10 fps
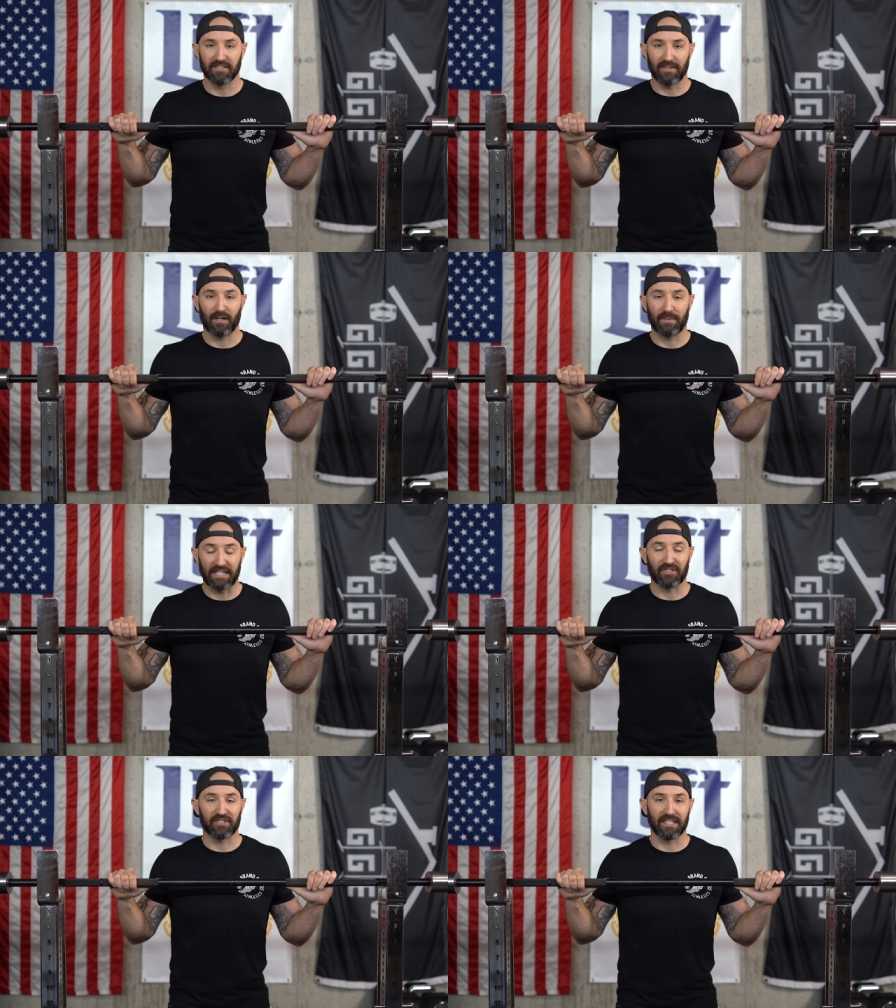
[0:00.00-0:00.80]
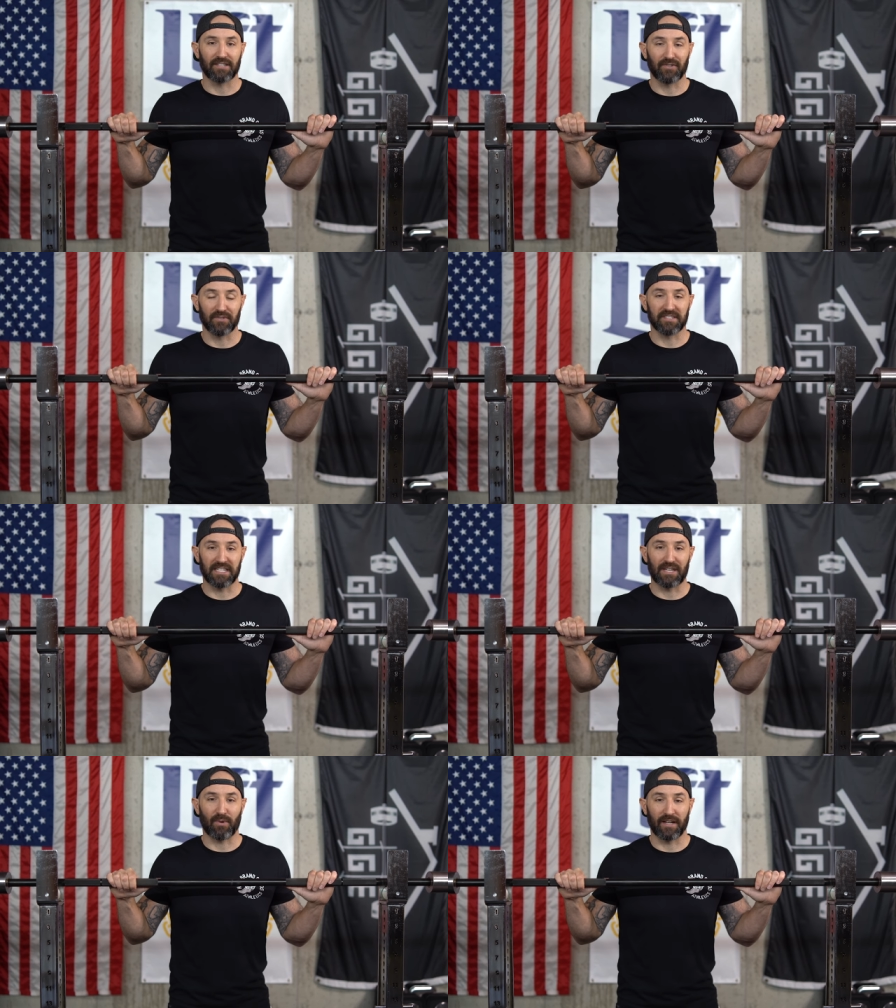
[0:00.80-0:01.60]
So that'll be interesting to
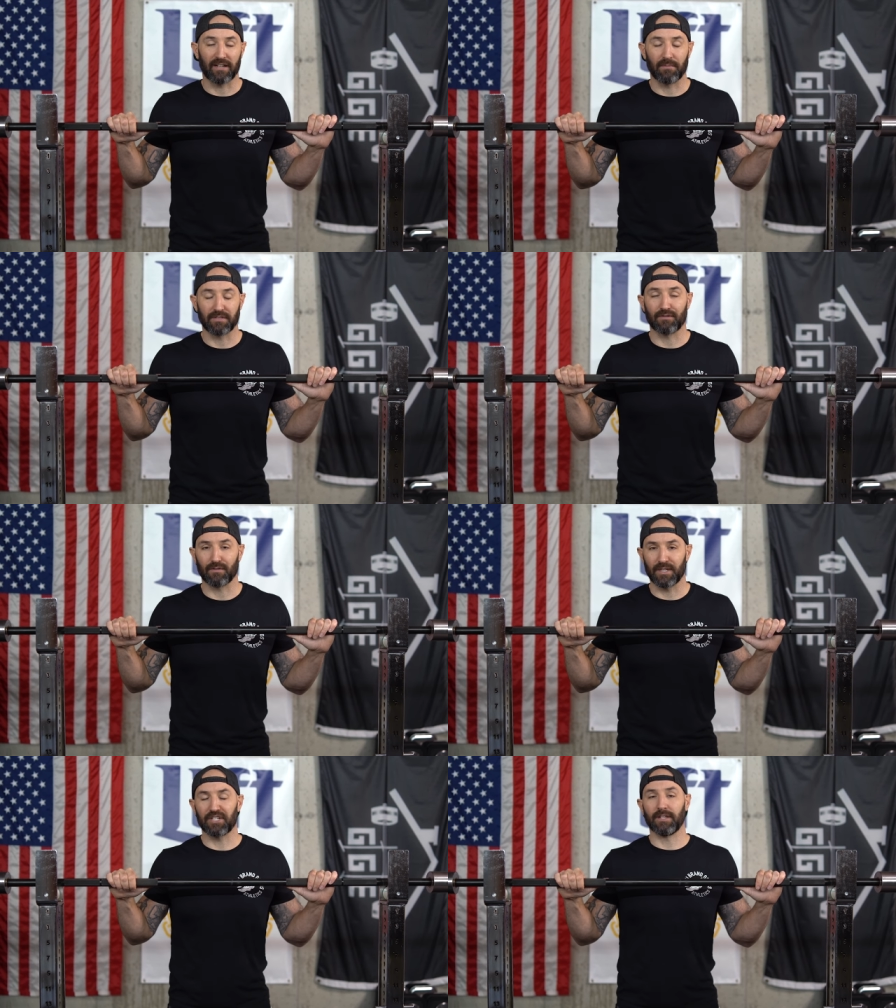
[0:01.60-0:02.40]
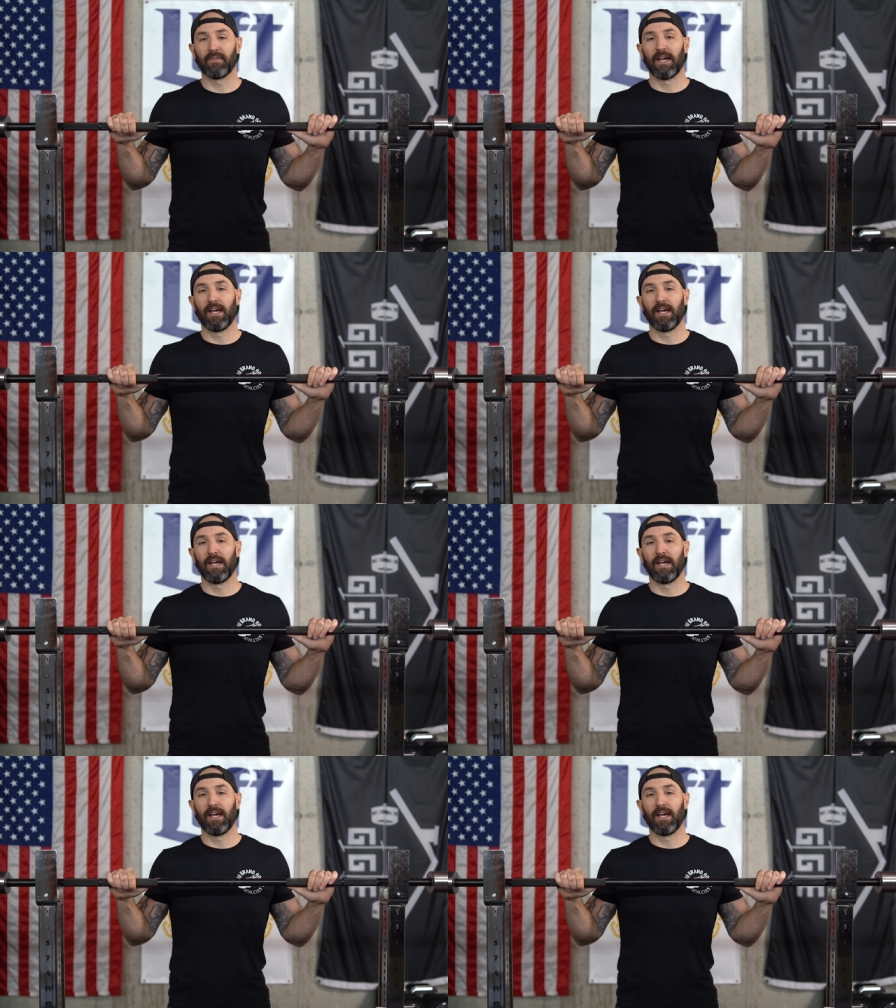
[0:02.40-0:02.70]
see when it comes to fruition.